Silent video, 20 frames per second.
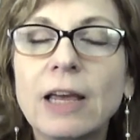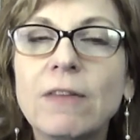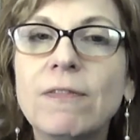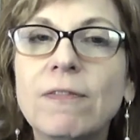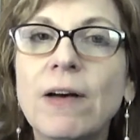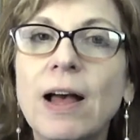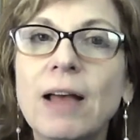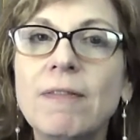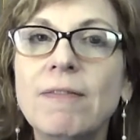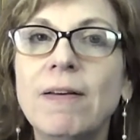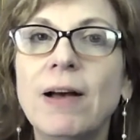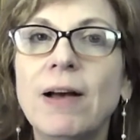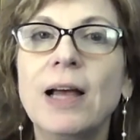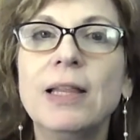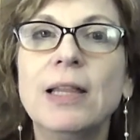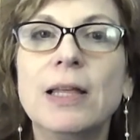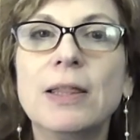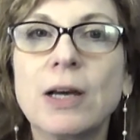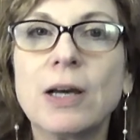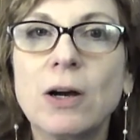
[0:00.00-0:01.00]
Like if I
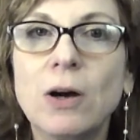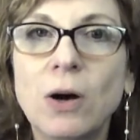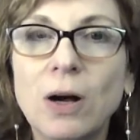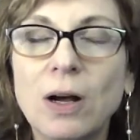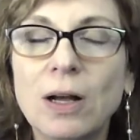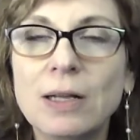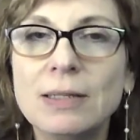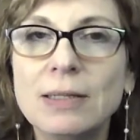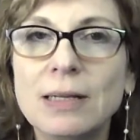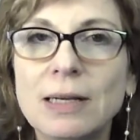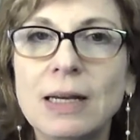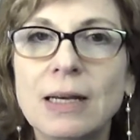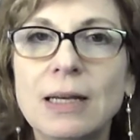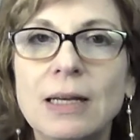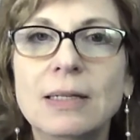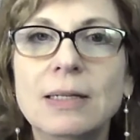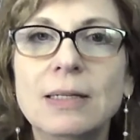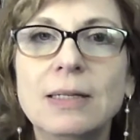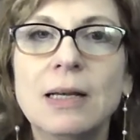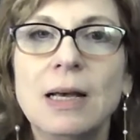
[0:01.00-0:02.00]
find that the cause
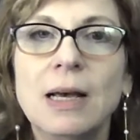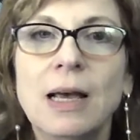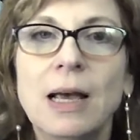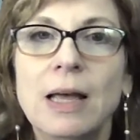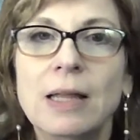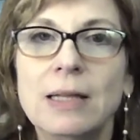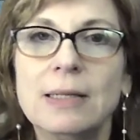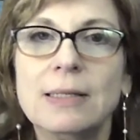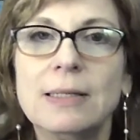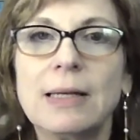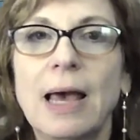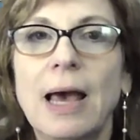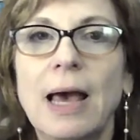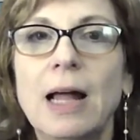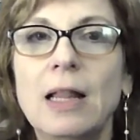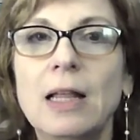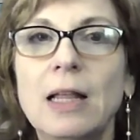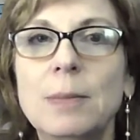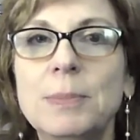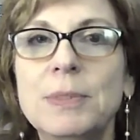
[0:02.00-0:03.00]
is the
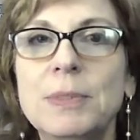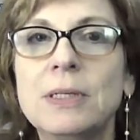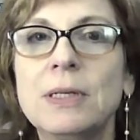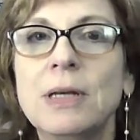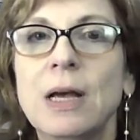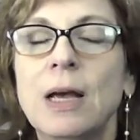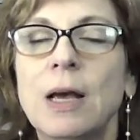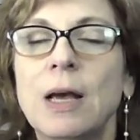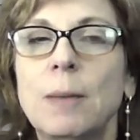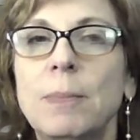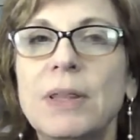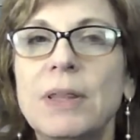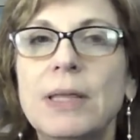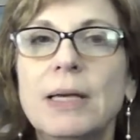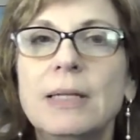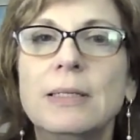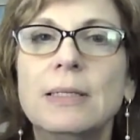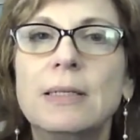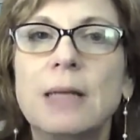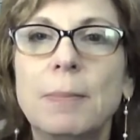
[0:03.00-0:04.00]
scallops,
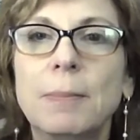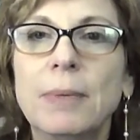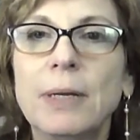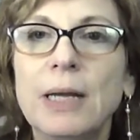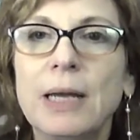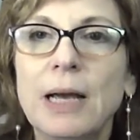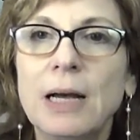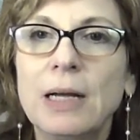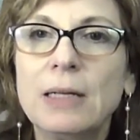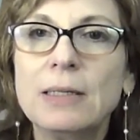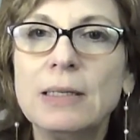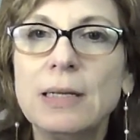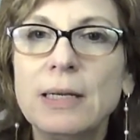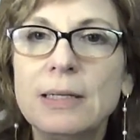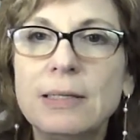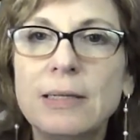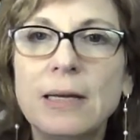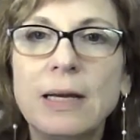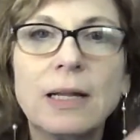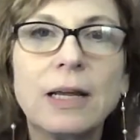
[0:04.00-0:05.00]
but then somebody
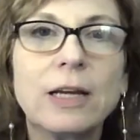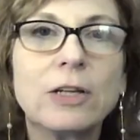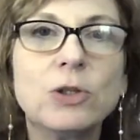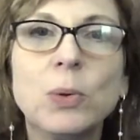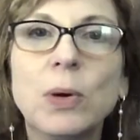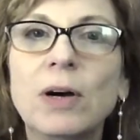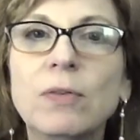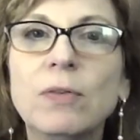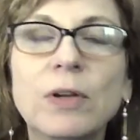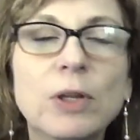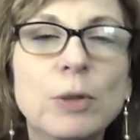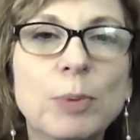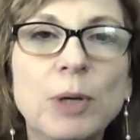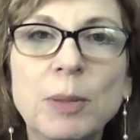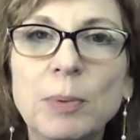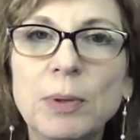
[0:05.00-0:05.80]
else eats it, like 12